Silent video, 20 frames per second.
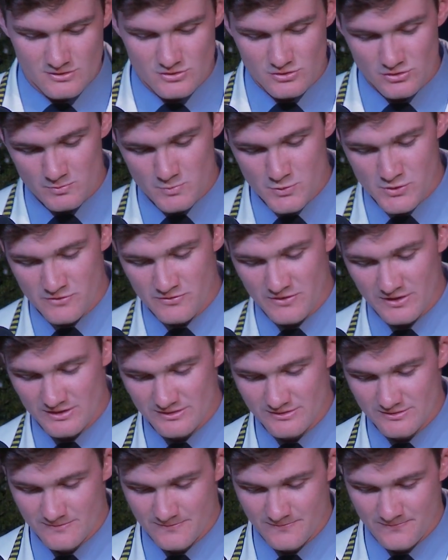To the
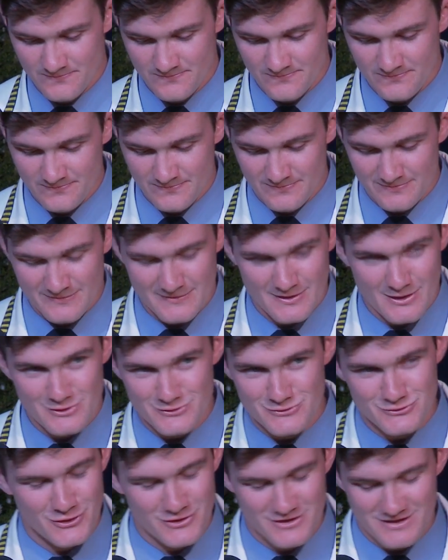prefects,
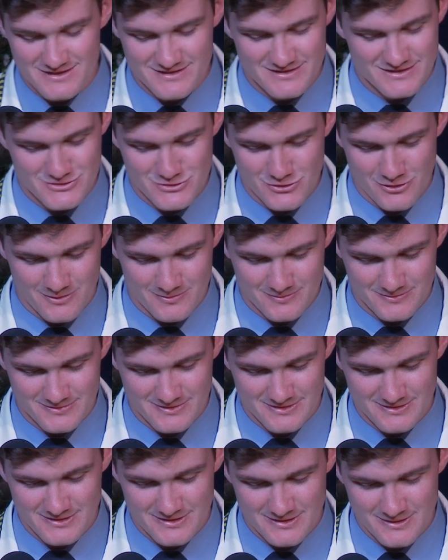it's not an easy job,
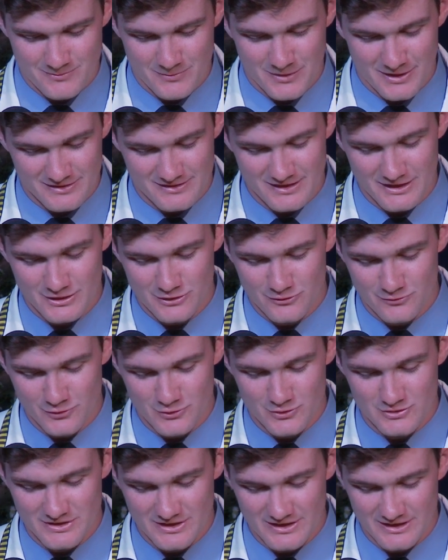but I thank you for
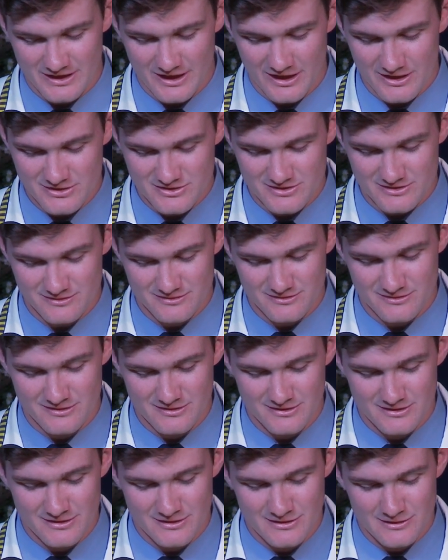your dedication,
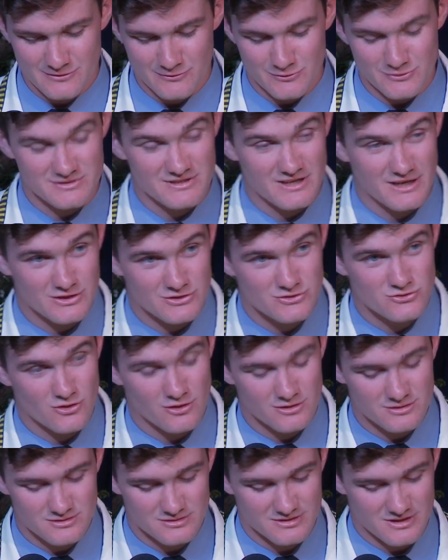for staying
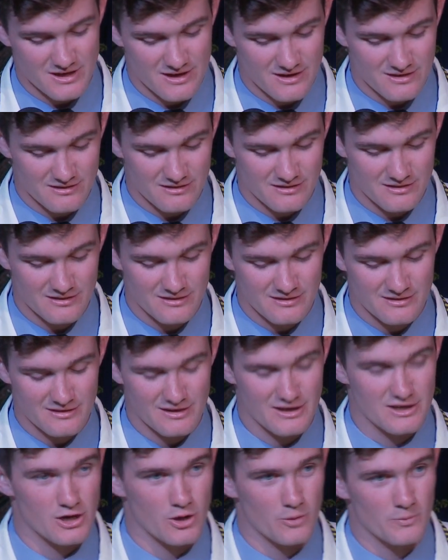strong till the end
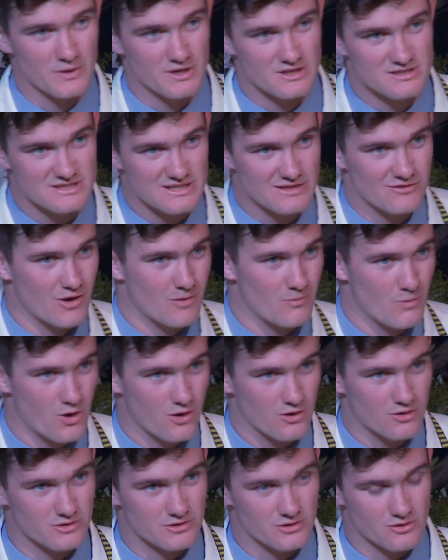and helping us leave our
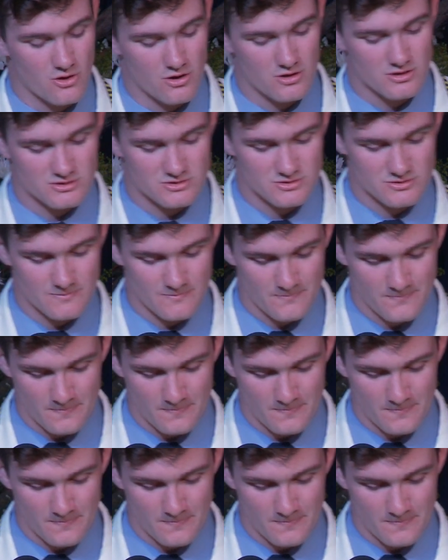mark on the college.